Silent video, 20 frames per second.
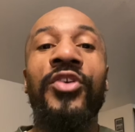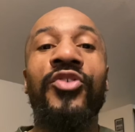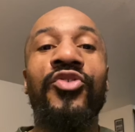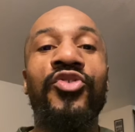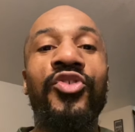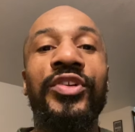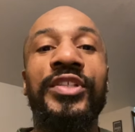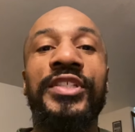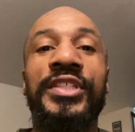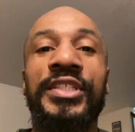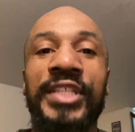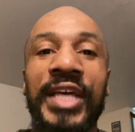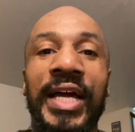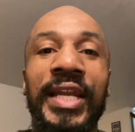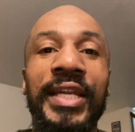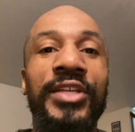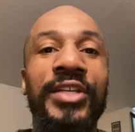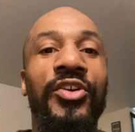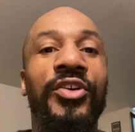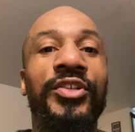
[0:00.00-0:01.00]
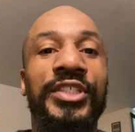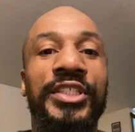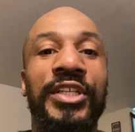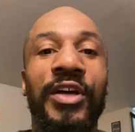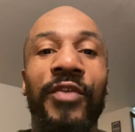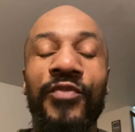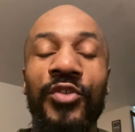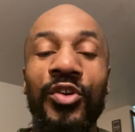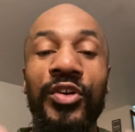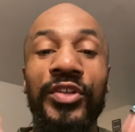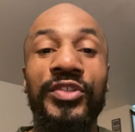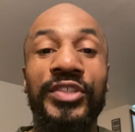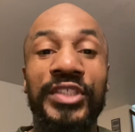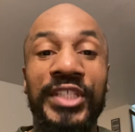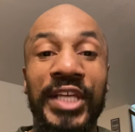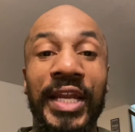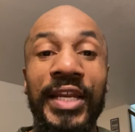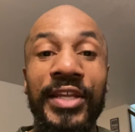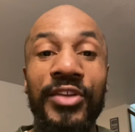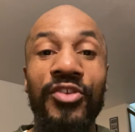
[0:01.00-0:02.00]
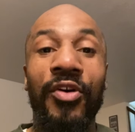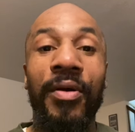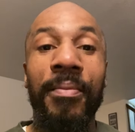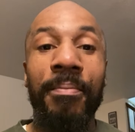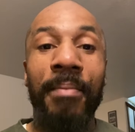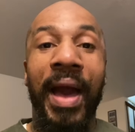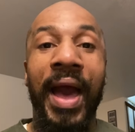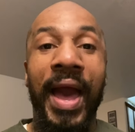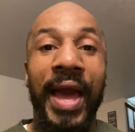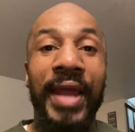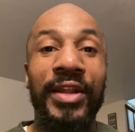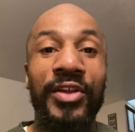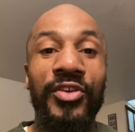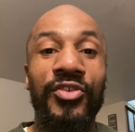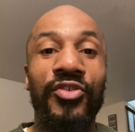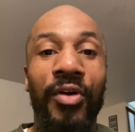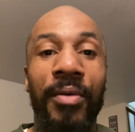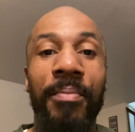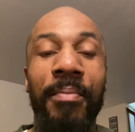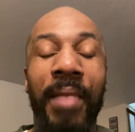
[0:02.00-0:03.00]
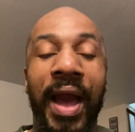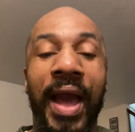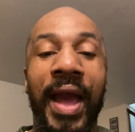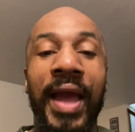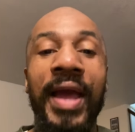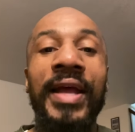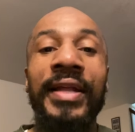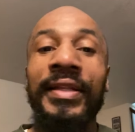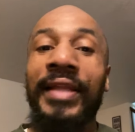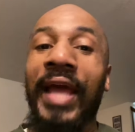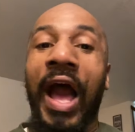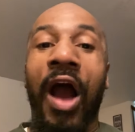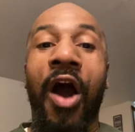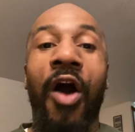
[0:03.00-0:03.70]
you're telling yourself, you're telling your mind in your mind that,